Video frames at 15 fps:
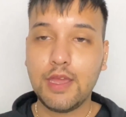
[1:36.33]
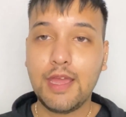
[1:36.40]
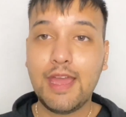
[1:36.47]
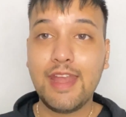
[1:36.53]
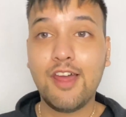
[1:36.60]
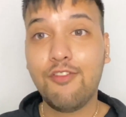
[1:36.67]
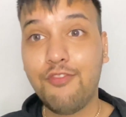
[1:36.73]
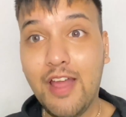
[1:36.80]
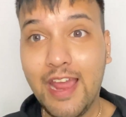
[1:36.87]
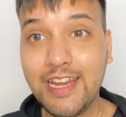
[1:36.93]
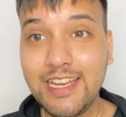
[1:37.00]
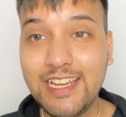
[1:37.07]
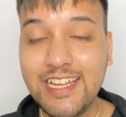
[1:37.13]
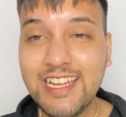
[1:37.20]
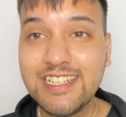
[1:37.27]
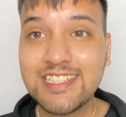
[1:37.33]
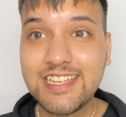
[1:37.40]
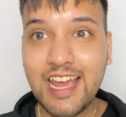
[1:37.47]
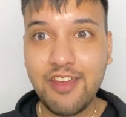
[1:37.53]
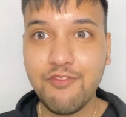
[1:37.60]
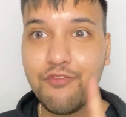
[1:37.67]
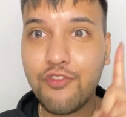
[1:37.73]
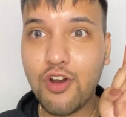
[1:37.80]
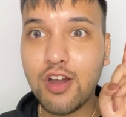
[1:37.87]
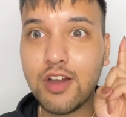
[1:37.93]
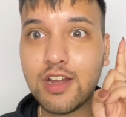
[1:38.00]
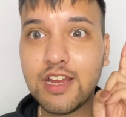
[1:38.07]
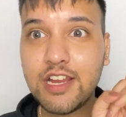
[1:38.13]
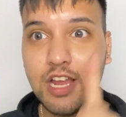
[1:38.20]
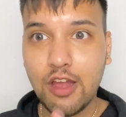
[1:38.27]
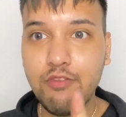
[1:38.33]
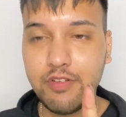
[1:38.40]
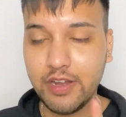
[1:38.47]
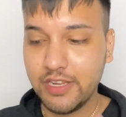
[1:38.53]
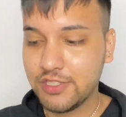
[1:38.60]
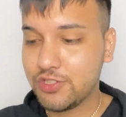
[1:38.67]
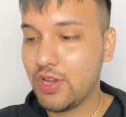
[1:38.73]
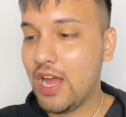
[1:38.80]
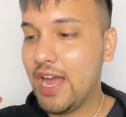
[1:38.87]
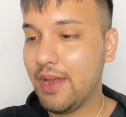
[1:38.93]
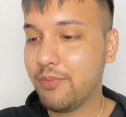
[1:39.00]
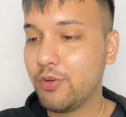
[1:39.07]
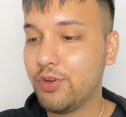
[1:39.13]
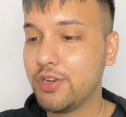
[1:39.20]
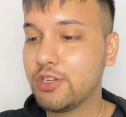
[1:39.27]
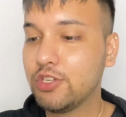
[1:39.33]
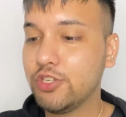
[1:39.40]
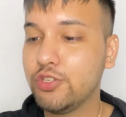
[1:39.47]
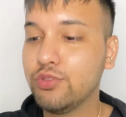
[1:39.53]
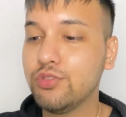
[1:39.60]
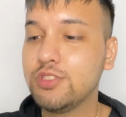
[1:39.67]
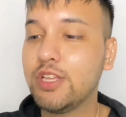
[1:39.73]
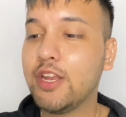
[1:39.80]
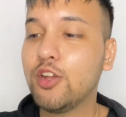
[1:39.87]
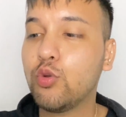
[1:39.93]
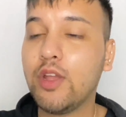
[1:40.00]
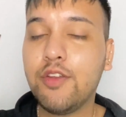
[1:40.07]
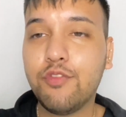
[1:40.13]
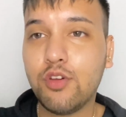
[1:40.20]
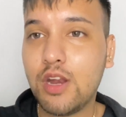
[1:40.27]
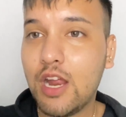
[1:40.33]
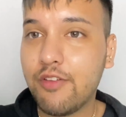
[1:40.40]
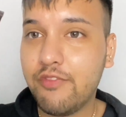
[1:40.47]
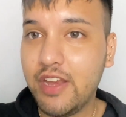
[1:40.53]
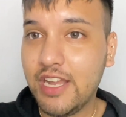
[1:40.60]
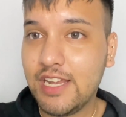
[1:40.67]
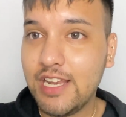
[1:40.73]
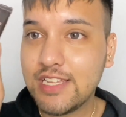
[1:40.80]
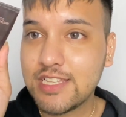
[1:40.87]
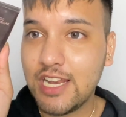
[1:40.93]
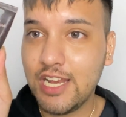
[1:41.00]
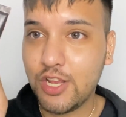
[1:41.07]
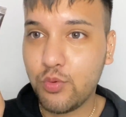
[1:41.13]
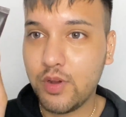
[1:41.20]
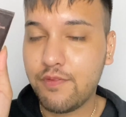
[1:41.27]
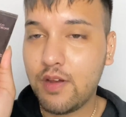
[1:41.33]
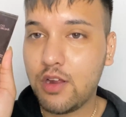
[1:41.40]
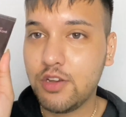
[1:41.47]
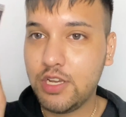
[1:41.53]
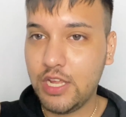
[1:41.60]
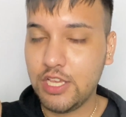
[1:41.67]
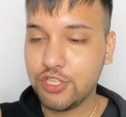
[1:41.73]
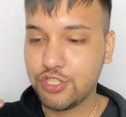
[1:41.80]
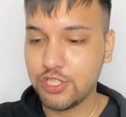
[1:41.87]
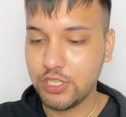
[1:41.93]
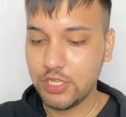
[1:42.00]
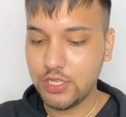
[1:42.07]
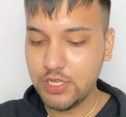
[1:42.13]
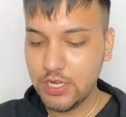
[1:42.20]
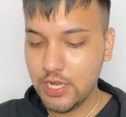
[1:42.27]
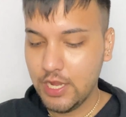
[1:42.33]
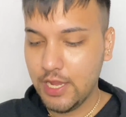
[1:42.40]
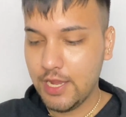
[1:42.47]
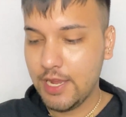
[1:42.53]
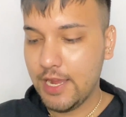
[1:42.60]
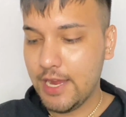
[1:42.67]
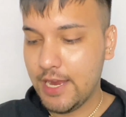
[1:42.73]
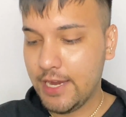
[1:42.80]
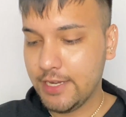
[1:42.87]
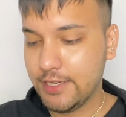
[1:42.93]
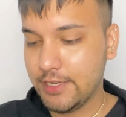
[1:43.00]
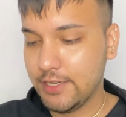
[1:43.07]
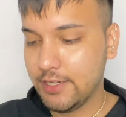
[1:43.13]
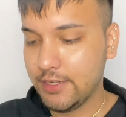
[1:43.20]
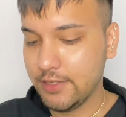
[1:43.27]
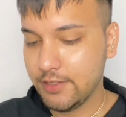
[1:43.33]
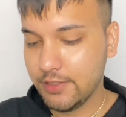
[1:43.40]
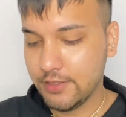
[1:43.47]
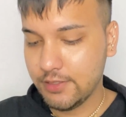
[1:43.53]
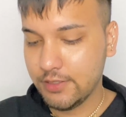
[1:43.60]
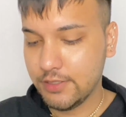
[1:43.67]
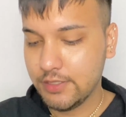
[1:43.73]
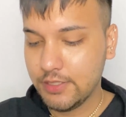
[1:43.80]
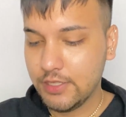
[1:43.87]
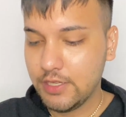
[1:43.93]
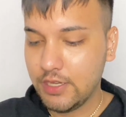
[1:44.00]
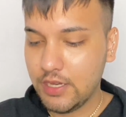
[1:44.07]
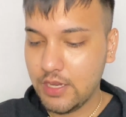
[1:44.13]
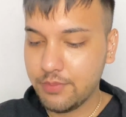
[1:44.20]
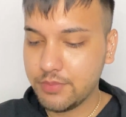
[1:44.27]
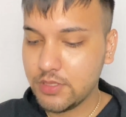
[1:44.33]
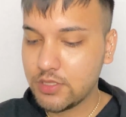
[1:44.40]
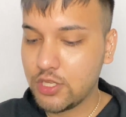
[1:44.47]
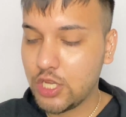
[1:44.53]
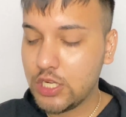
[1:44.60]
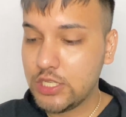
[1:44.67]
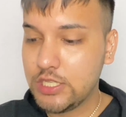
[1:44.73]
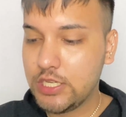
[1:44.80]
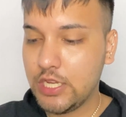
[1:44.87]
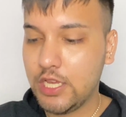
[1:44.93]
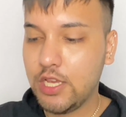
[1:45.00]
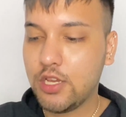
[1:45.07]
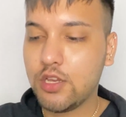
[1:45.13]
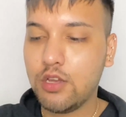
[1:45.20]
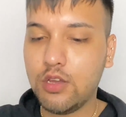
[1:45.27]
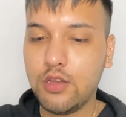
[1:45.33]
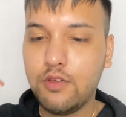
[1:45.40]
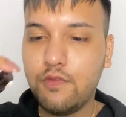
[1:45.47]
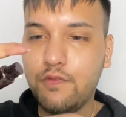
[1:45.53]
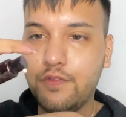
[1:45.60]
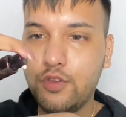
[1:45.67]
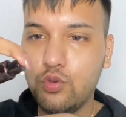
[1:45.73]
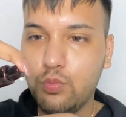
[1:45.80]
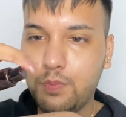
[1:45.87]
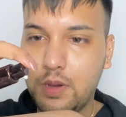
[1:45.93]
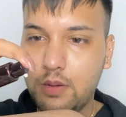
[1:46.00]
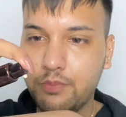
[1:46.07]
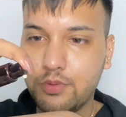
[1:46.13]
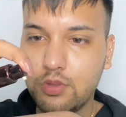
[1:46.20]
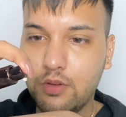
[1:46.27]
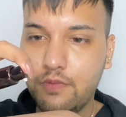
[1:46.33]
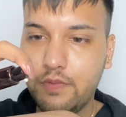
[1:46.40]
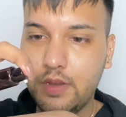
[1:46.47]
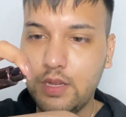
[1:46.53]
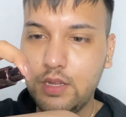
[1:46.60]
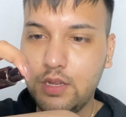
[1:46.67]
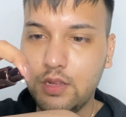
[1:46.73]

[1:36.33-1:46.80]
And now finally it's time for coverage. So I'm going to use their 24-hour weightless liquid foundation, and I'm just gonna take a few pumps of it,